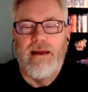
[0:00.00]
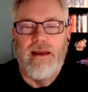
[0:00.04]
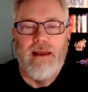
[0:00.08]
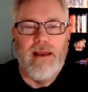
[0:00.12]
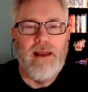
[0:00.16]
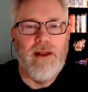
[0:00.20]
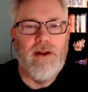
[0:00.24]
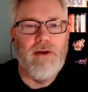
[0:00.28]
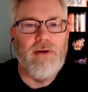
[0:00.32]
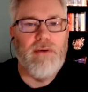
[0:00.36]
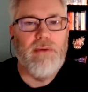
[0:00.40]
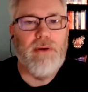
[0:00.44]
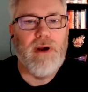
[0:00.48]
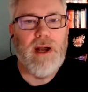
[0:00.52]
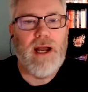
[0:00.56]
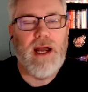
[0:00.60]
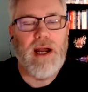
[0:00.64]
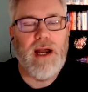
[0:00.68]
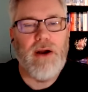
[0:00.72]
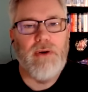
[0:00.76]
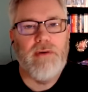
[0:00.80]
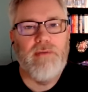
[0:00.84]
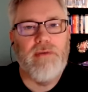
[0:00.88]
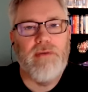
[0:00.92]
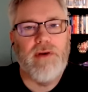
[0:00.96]
You know,
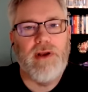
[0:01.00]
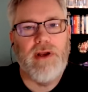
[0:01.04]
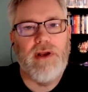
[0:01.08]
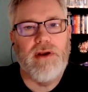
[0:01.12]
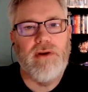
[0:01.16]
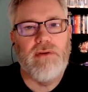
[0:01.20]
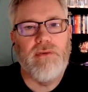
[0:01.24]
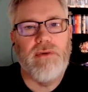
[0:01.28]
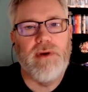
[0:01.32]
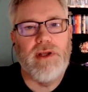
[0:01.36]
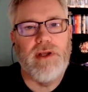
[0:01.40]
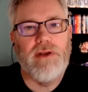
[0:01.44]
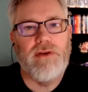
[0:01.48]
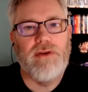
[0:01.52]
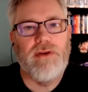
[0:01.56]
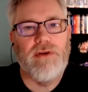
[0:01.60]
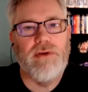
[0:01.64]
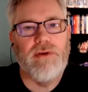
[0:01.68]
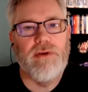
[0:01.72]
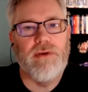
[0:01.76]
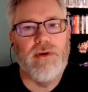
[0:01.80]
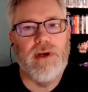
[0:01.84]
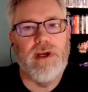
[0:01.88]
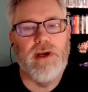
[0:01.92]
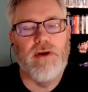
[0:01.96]
however you're going
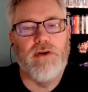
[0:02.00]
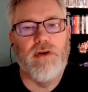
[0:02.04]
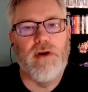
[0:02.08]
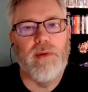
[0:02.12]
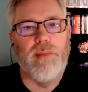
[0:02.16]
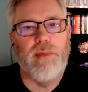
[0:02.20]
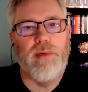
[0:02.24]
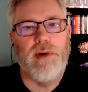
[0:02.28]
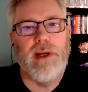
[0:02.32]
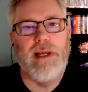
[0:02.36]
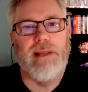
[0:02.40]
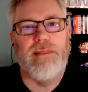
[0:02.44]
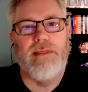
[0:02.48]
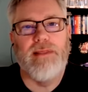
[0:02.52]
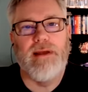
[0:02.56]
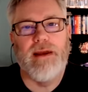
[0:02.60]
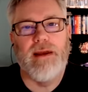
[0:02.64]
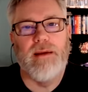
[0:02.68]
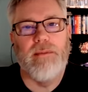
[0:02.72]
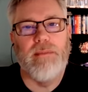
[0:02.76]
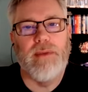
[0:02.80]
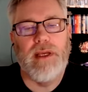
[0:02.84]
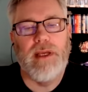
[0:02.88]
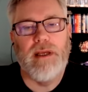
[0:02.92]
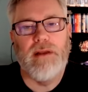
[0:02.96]
to incorporate
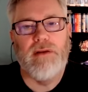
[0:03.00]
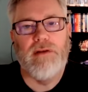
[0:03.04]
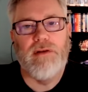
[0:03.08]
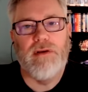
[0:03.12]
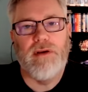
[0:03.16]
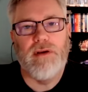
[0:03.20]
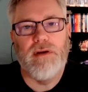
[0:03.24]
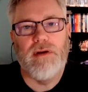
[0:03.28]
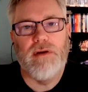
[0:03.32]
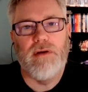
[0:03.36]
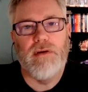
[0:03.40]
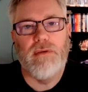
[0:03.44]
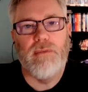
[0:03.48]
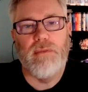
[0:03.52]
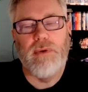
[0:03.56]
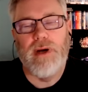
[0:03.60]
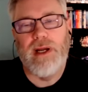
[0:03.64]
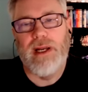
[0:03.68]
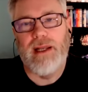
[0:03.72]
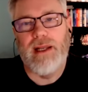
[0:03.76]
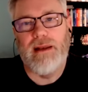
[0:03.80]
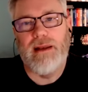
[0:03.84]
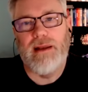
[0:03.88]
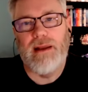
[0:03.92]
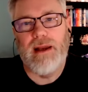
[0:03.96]
them into your
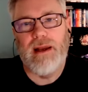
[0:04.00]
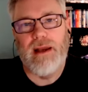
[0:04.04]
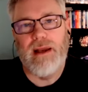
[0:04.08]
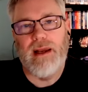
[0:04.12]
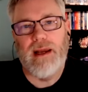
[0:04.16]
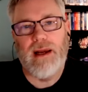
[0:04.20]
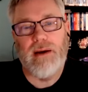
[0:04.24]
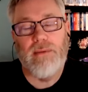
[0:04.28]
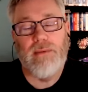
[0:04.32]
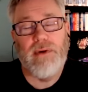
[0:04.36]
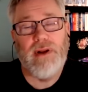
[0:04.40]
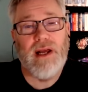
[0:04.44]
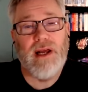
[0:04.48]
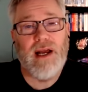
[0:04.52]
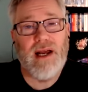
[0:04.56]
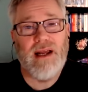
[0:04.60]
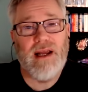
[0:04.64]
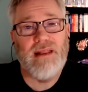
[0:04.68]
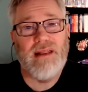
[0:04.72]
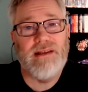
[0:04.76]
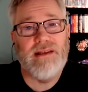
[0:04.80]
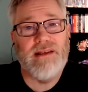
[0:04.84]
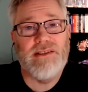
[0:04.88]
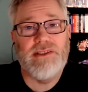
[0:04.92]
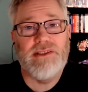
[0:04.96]
wedding day, I would
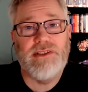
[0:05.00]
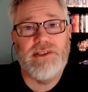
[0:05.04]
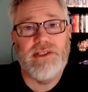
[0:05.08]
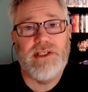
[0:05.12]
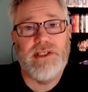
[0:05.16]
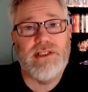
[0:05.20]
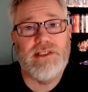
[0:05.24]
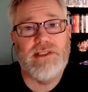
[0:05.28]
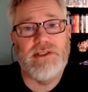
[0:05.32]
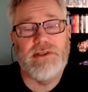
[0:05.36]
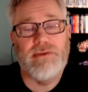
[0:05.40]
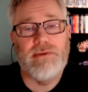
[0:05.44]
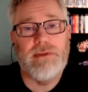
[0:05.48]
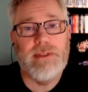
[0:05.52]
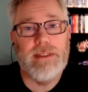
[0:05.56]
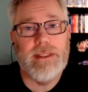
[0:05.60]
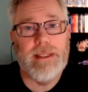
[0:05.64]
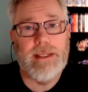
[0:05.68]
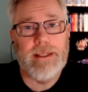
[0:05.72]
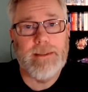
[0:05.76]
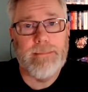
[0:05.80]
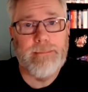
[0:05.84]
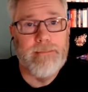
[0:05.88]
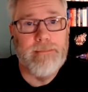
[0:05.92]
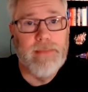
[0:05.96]
highly suggest doing
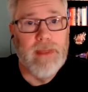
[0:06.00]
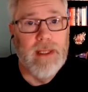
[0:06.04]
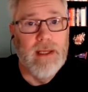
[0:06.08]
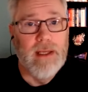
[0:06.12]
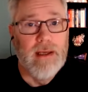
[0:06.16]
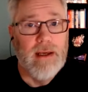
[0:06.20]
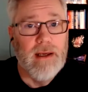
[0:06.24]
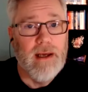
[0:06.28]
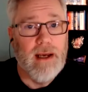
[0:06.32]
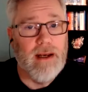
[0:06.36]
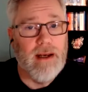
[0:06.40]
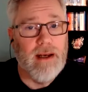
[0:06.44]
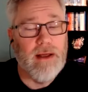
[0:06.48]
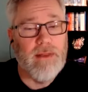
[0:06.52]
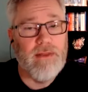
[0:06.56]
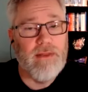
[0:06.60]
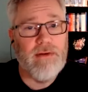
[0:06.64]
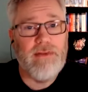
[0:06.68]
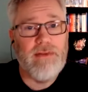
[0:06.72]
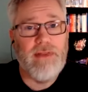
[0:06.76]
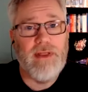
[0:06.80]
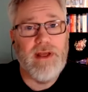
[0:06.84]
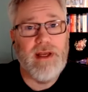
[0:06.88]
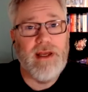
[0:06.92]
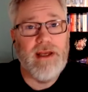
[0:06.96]
that. Another
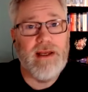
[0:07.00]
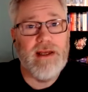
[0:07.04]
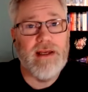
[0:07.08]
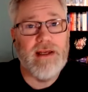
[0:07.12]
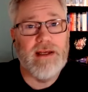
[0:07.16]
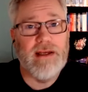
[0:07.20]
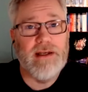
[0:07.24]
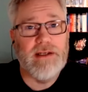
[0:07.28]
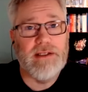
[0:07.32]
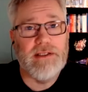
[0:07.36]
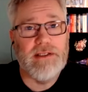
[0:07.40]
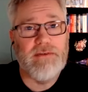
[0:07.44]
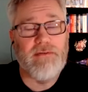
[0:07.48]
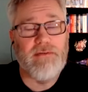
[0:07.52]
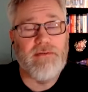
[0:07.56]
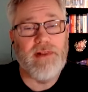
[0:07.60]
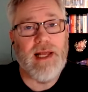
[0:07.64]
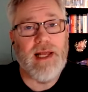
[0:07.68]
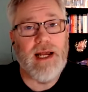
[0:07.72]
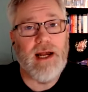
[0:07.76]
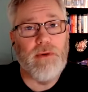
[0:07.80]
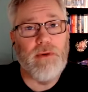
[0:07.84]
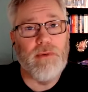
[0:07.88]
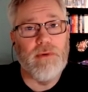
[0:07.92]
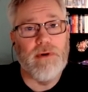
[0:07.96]
thing is
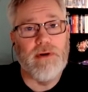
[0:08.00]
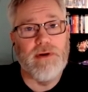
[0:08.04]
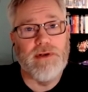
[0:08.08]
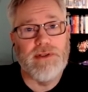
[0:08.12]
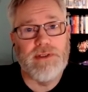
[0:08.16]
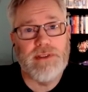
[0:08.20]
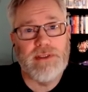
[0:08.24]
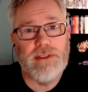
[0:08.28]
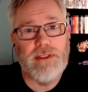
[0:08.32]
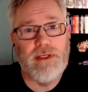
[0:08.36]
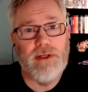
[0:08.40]
flowers.